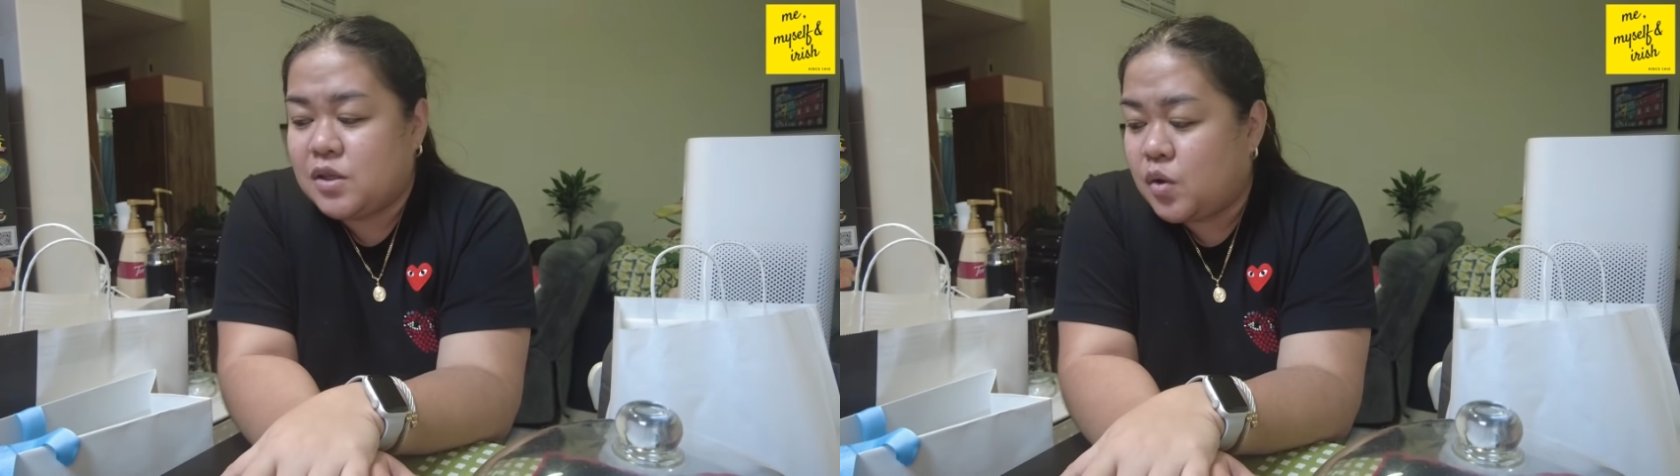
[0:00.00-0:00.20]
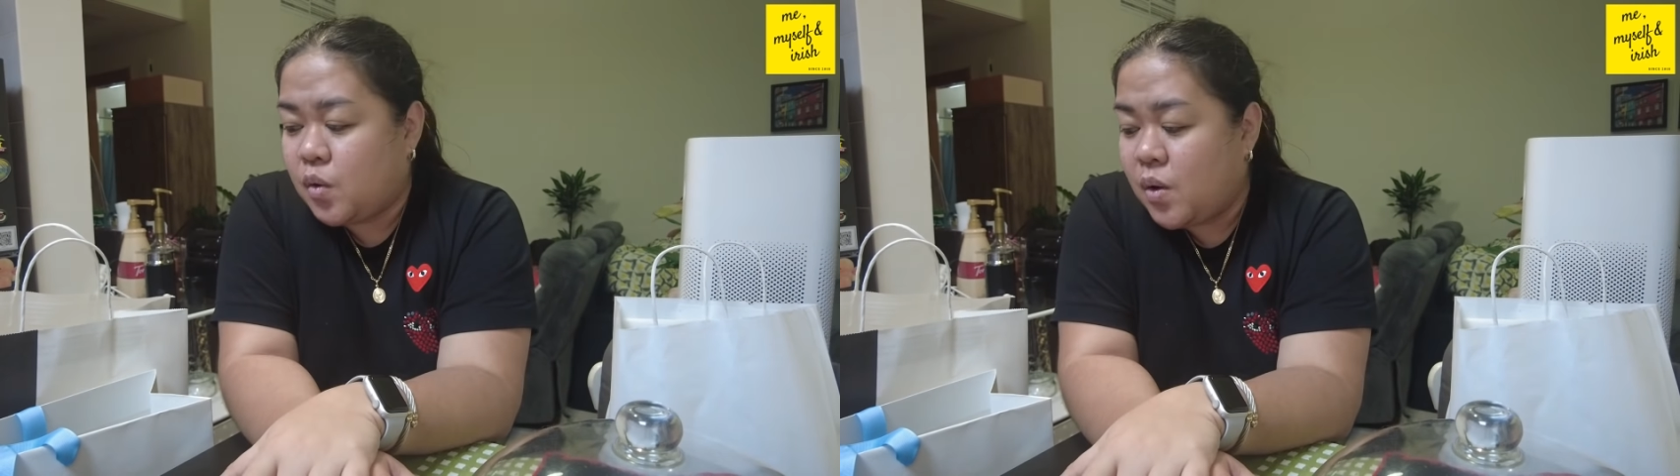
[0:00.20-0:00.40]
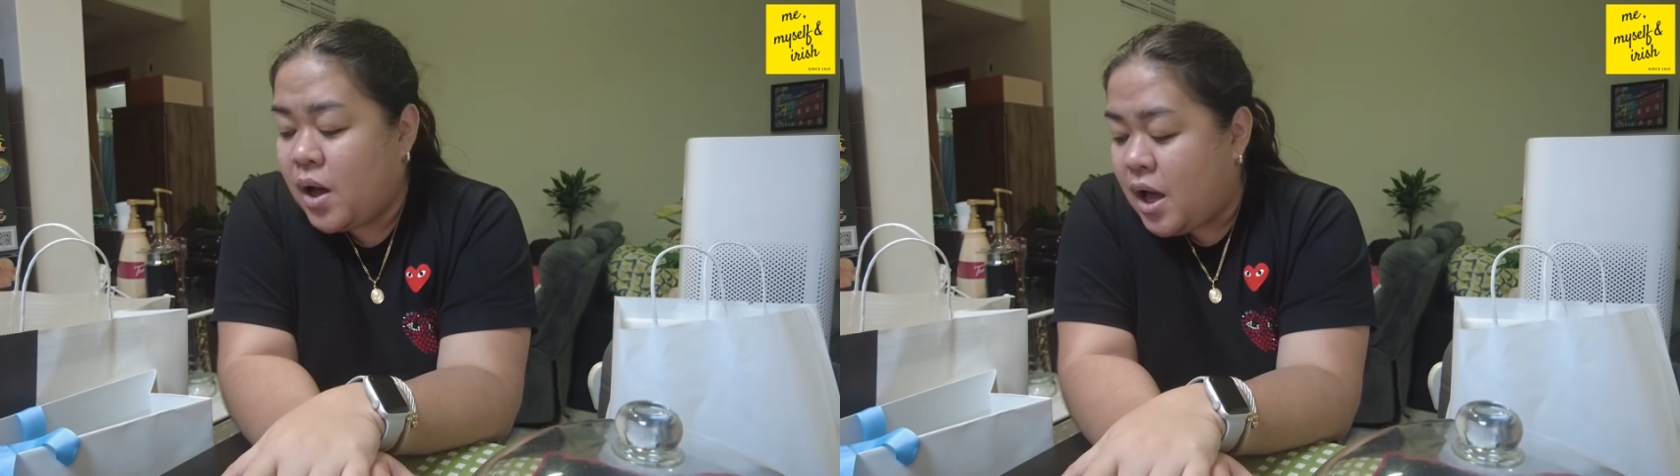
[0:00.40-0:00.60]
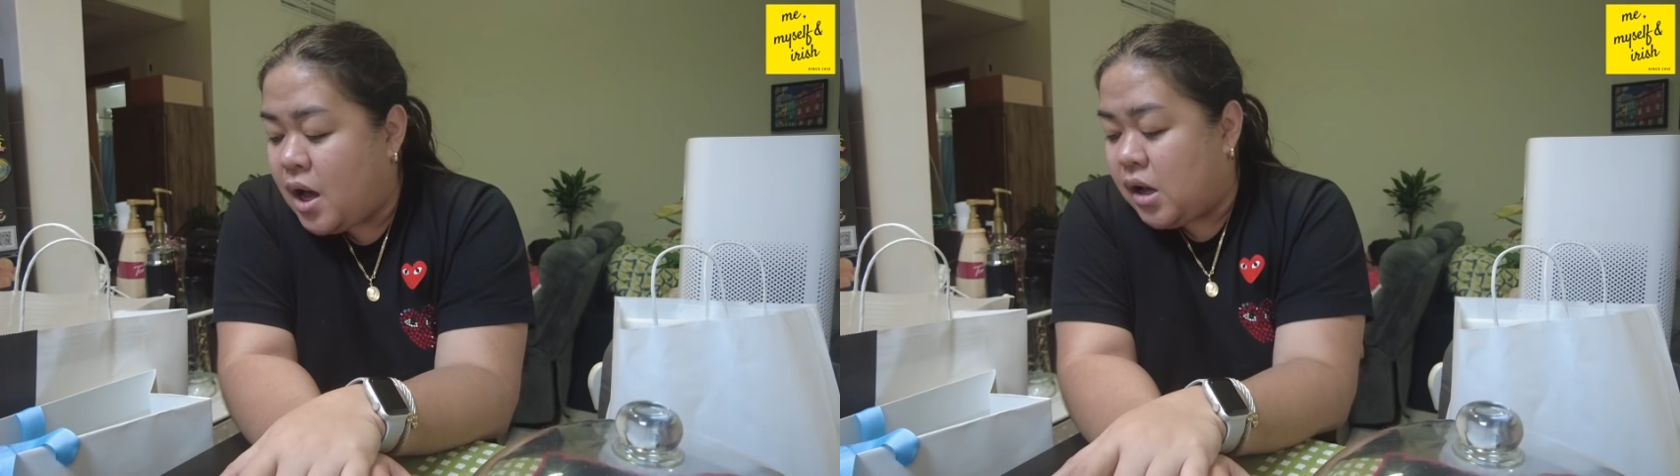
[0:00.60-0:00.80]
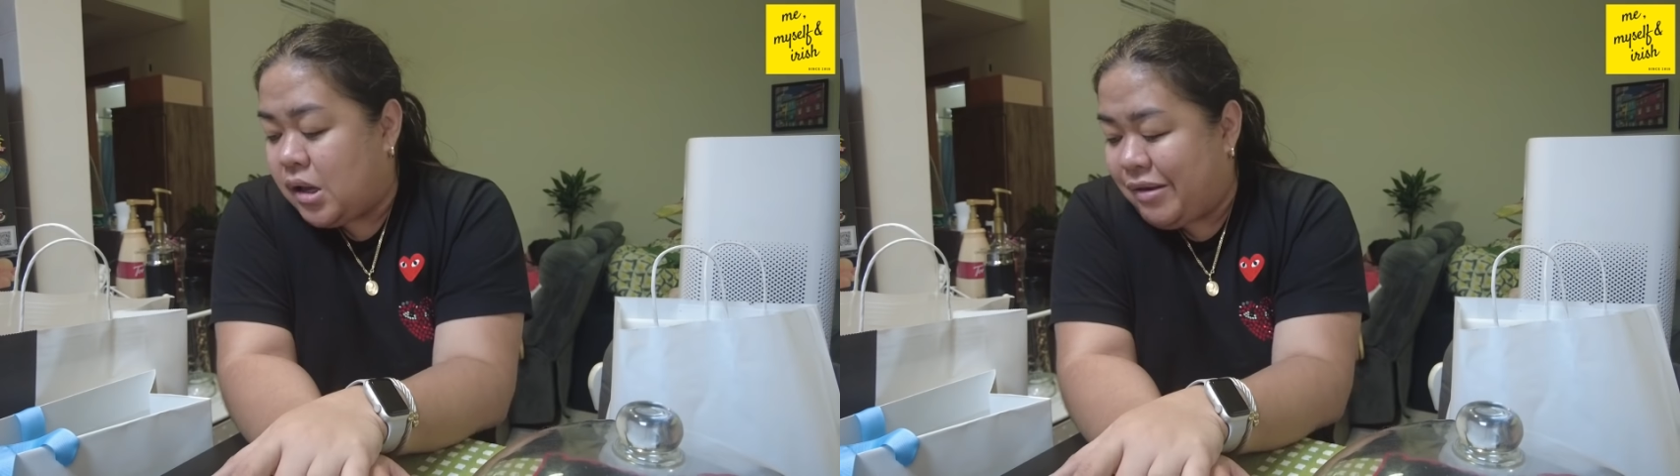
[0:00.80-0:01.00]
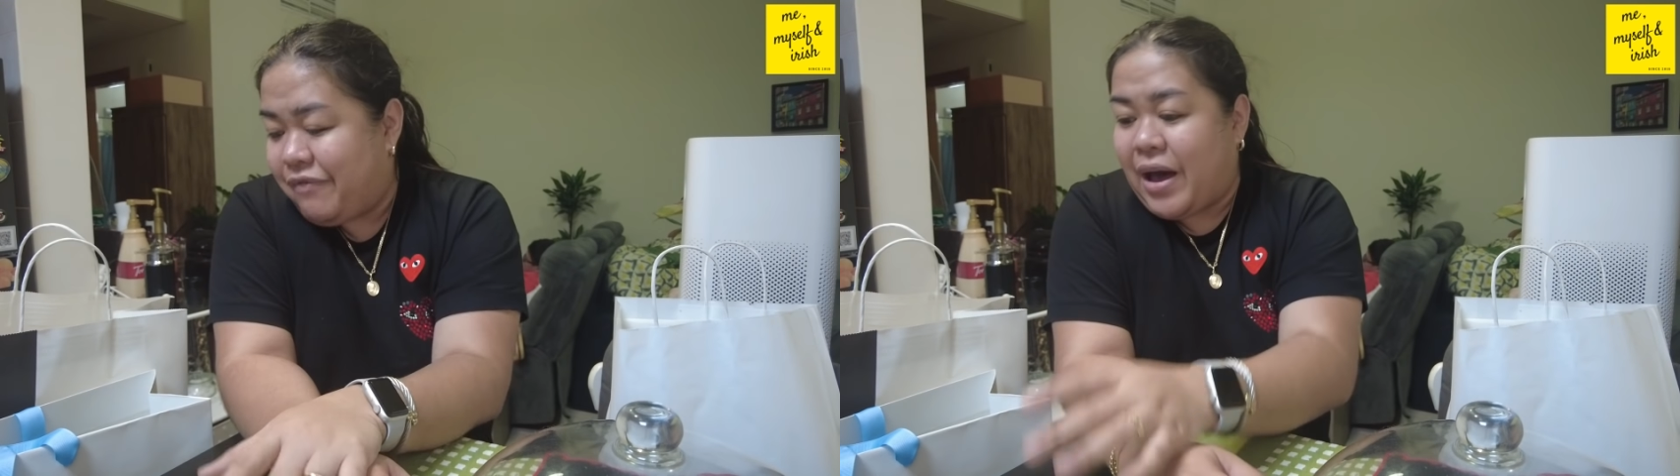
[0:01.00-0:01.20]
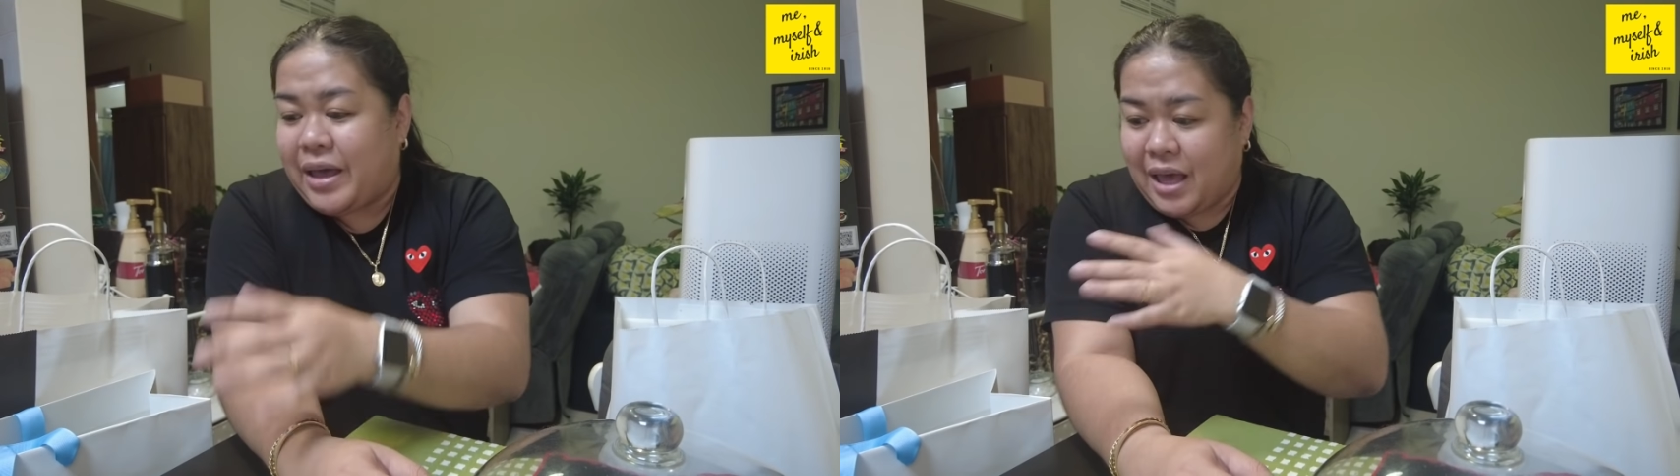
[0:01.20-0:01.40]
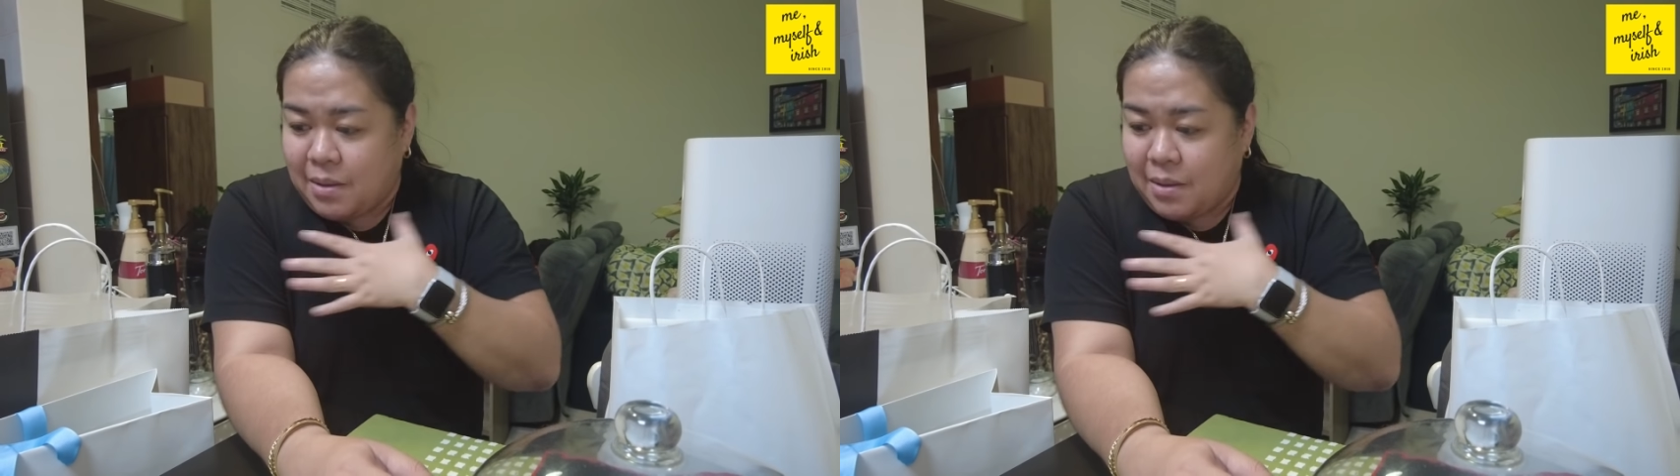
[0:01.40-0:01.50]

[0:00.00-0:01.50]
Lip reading: So, if I